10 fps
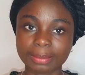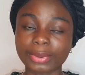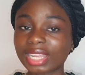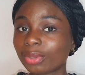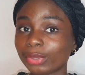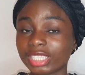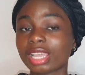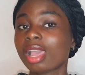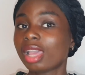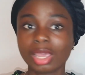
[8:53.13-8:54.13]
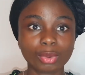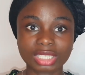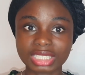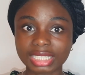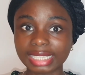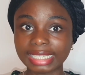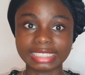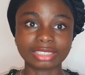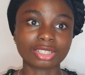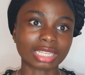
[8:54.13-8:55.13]
But anyways, it was still late
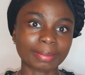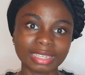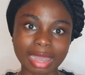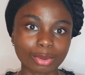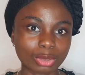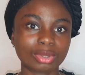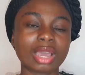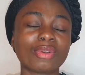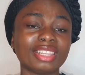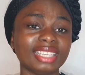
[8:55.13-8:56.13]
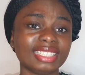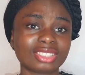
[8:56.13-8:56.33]
because I mean I was 1 hour late.